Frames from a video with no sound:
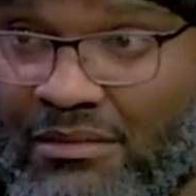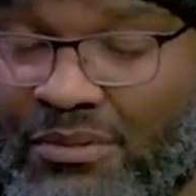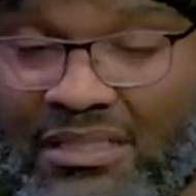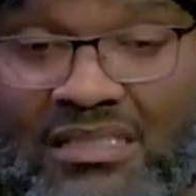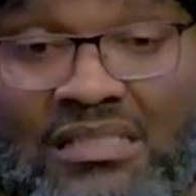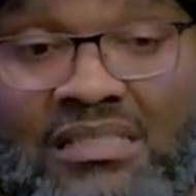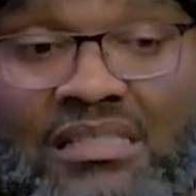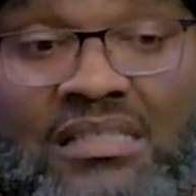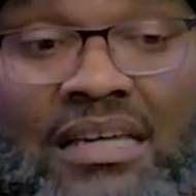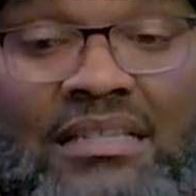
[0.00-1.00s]
because this
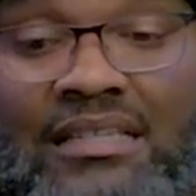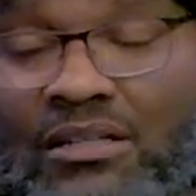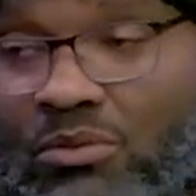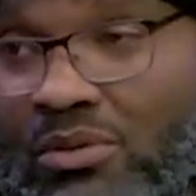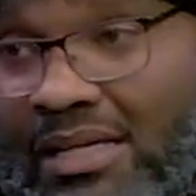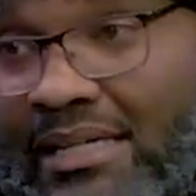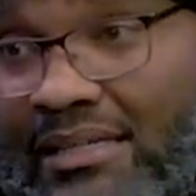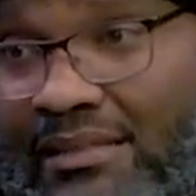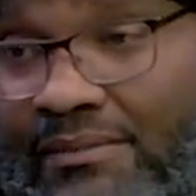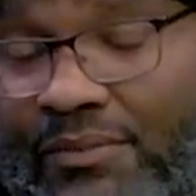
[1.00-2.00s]
is taking
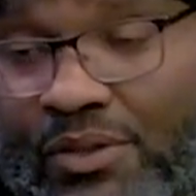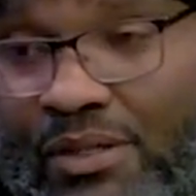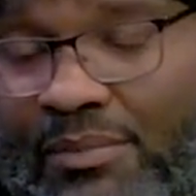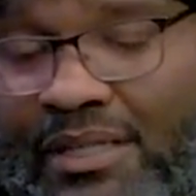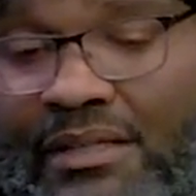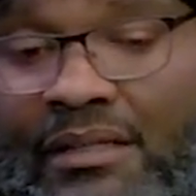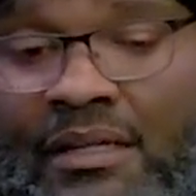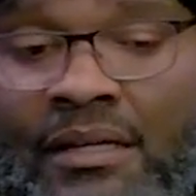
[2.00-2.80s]
away. You know what I mean?